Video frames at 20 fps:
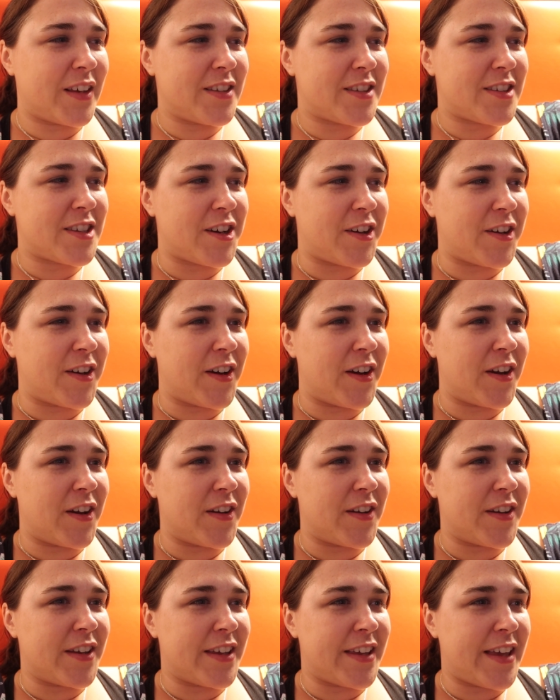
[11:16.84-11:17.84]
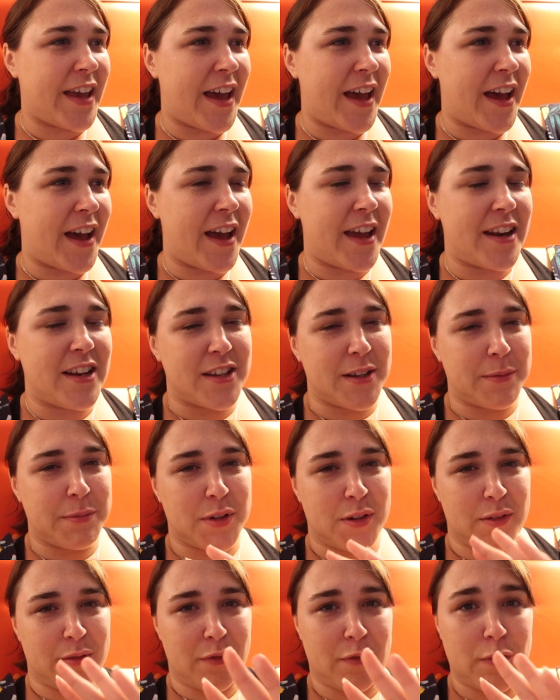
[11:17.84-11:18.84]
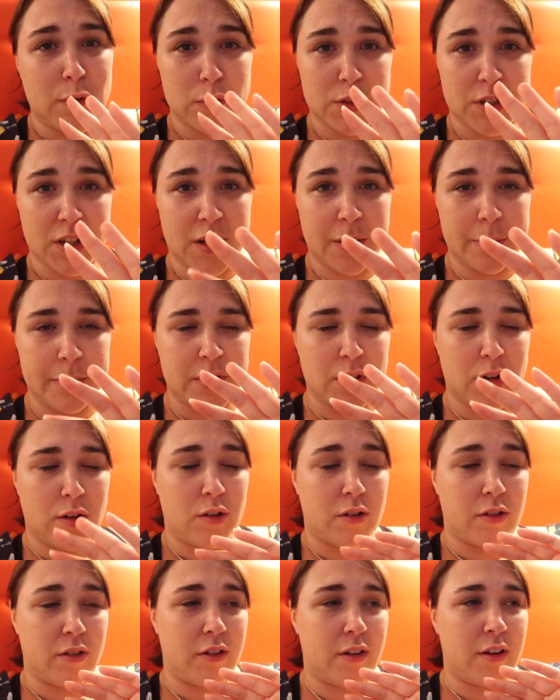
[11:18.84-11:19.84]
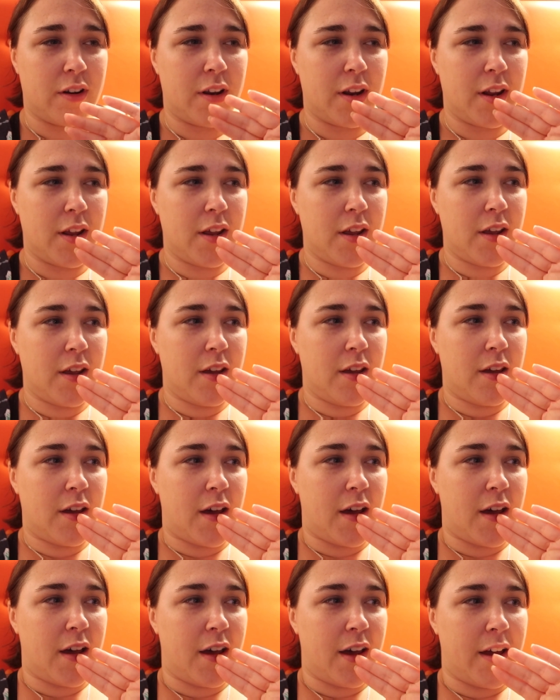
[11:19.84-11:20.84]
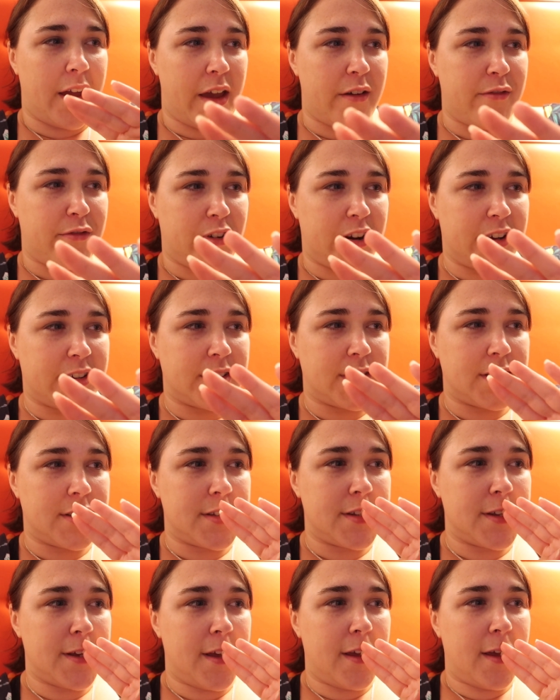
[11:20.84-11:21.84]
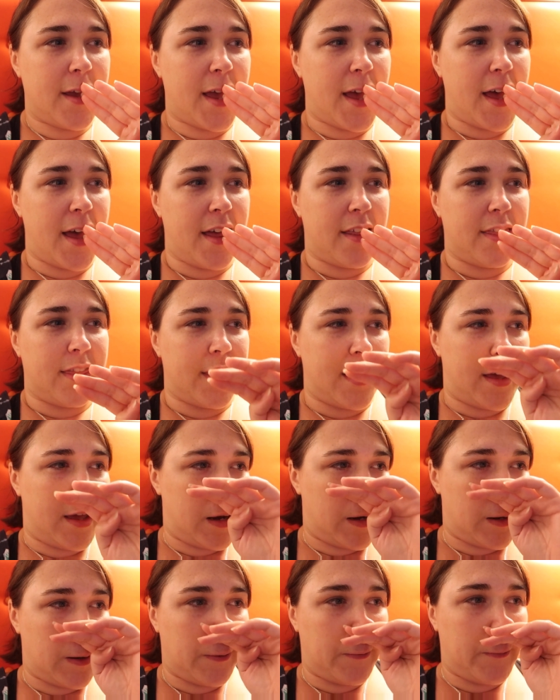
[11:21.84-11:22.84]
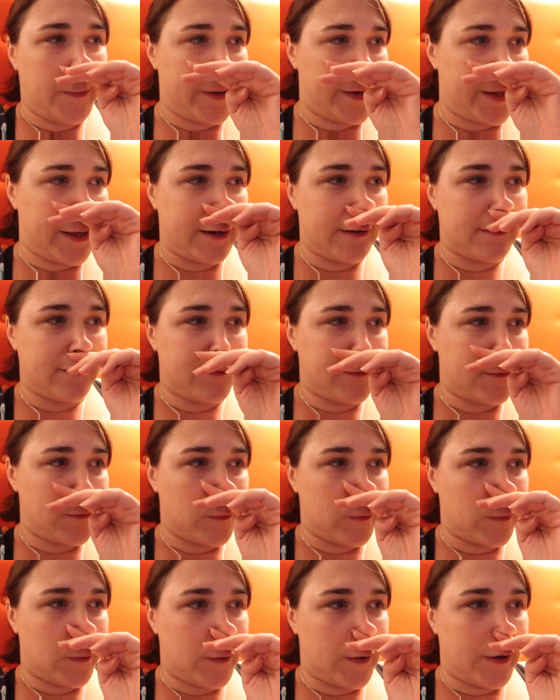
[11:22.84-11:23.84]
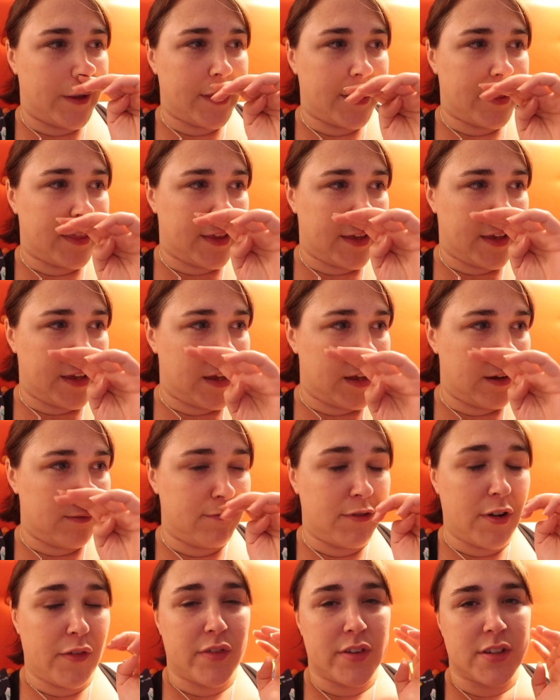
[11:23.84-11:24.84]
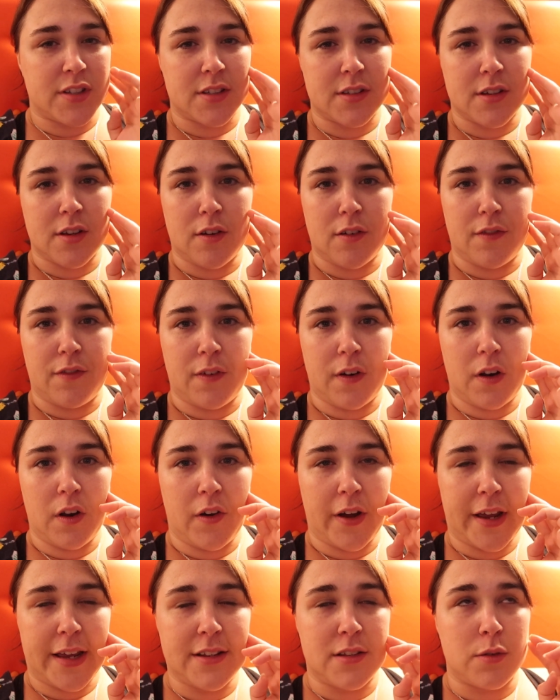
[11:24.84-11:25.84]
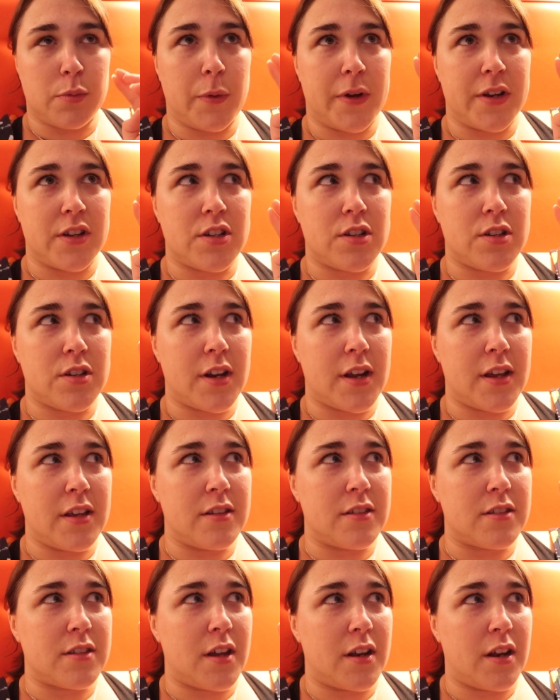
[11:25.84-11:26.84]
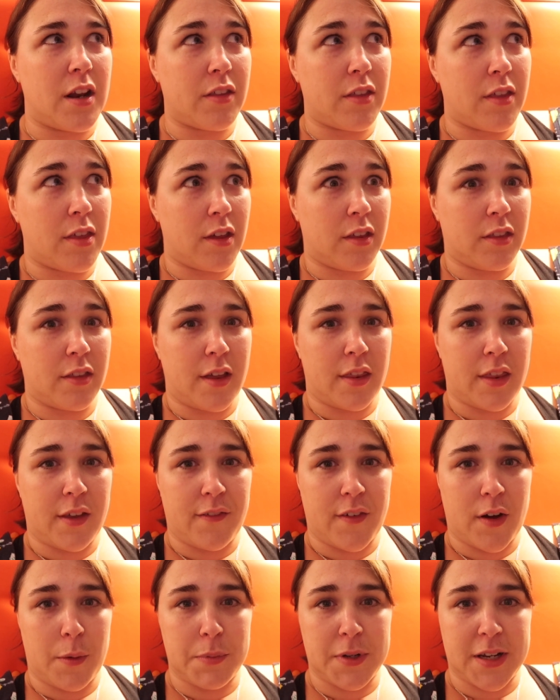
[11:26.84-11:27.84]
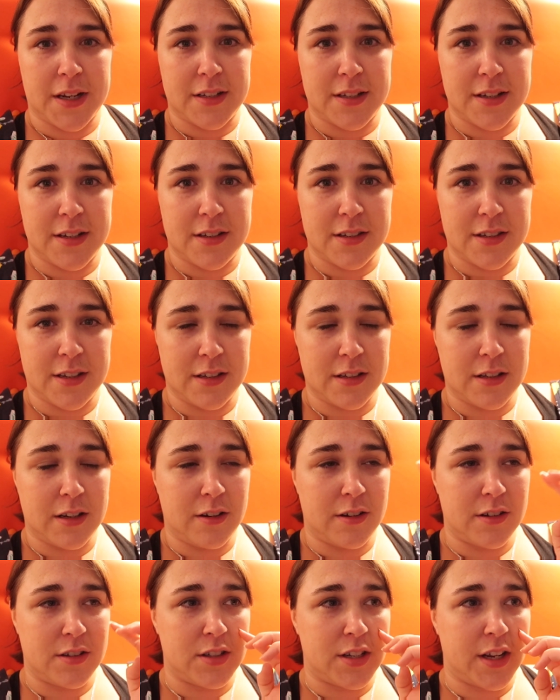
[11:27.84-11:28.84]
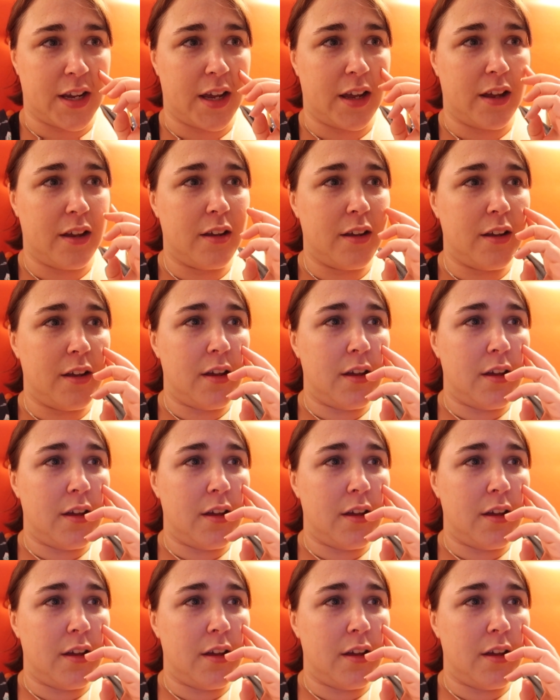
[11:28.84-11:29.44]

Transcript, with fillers: So yeah, ended up doing 4 times on Everest, and then went in for the Rivers of Light, which is another thing that they've updated since last year.